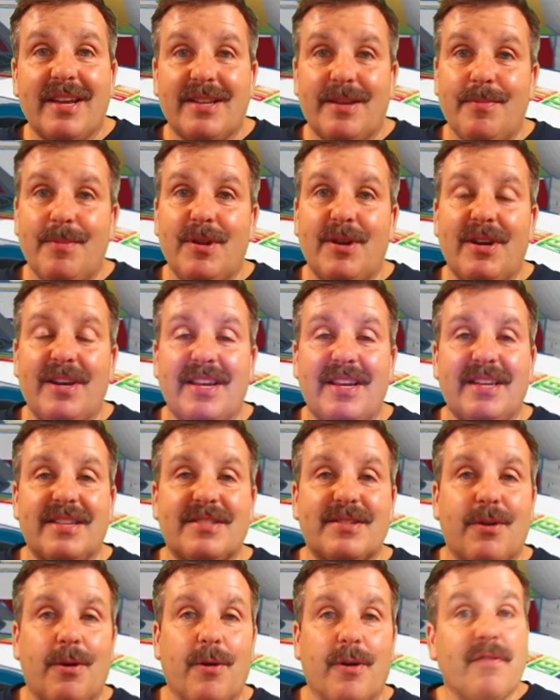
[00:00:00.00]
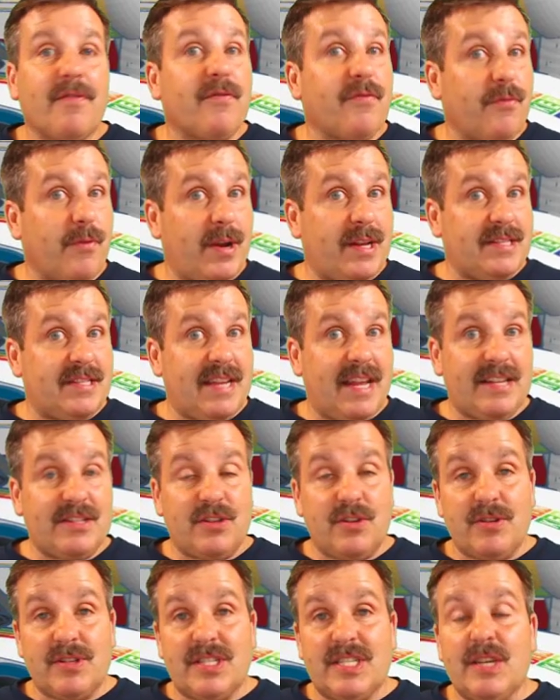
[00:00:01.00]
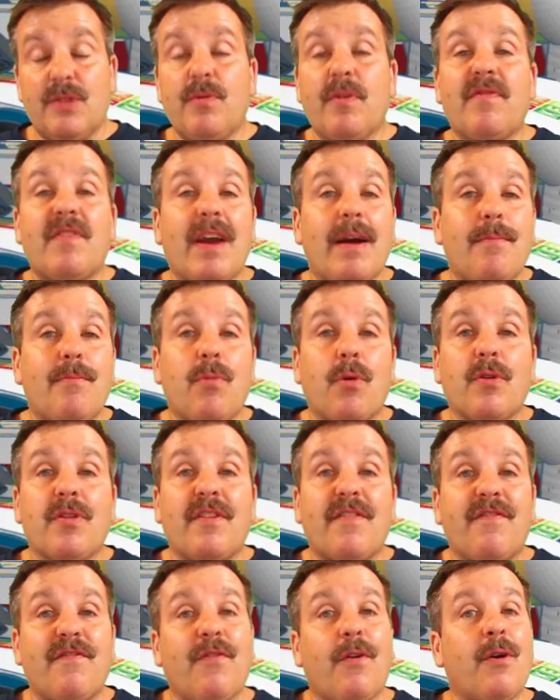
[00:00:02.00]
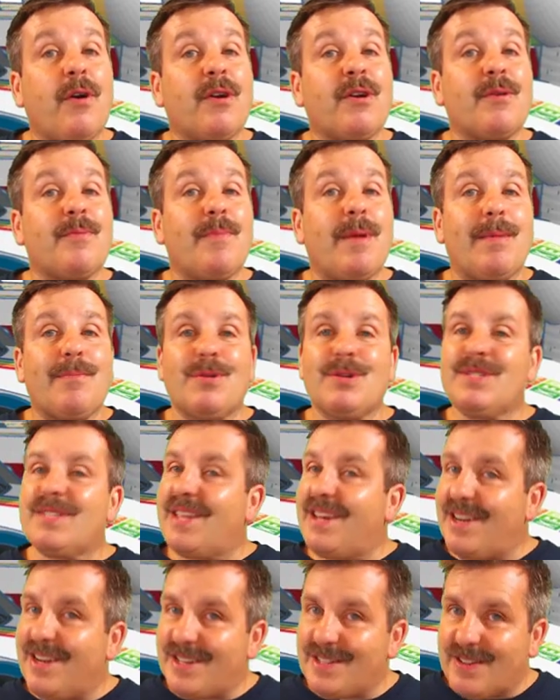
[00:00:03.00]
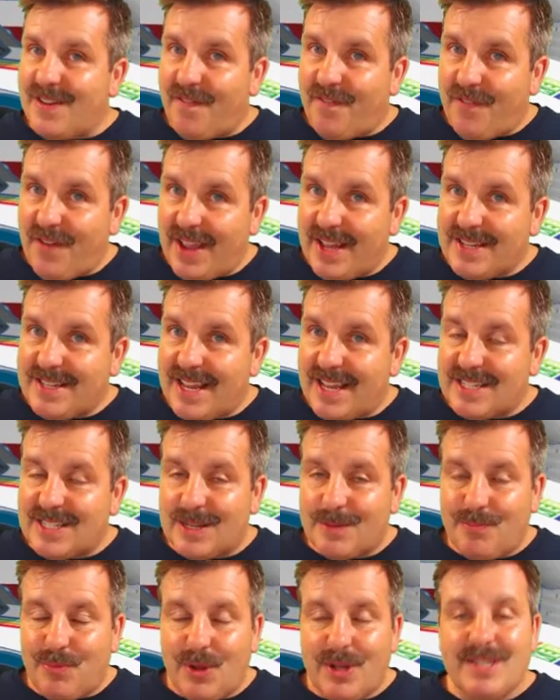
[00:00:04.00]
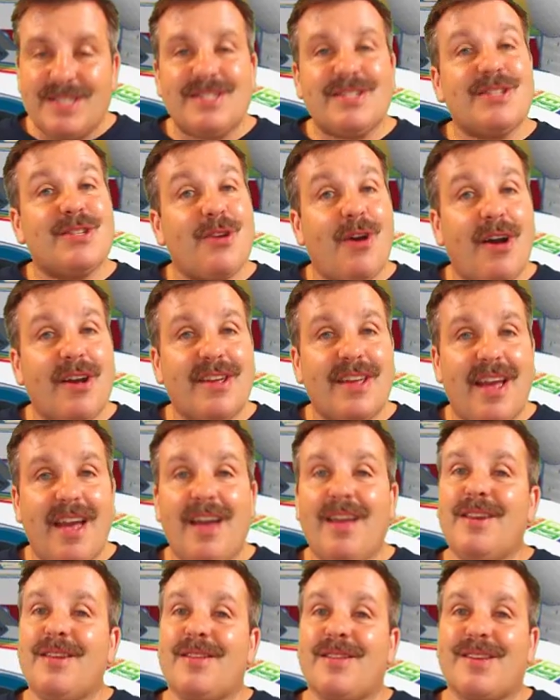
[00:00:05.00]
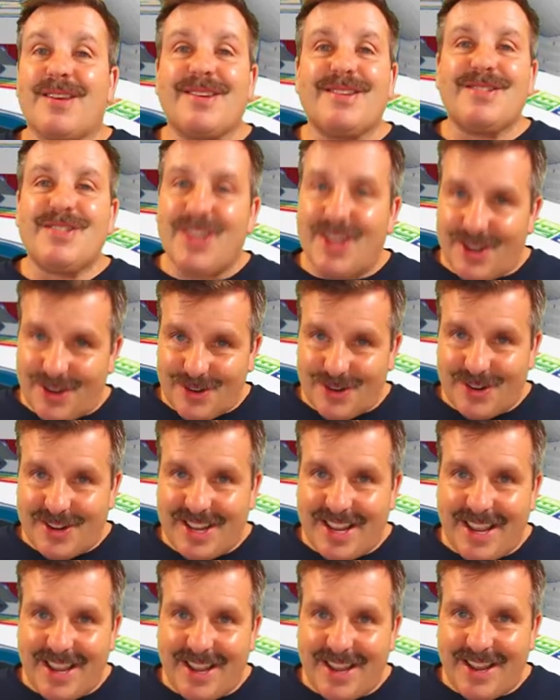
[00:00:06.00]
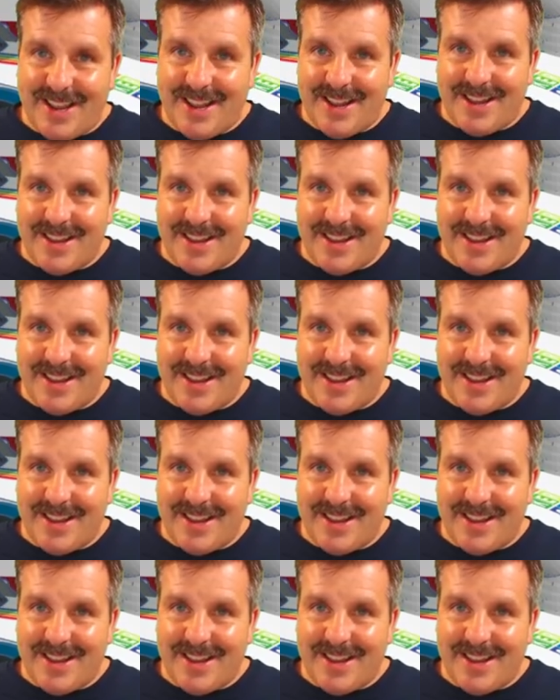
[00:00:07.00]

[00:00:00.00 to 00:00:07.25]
Community Discord. Friends, as you can see, we've got more than 400 members, and it is a fantastic place to to talk anything Tinkercad.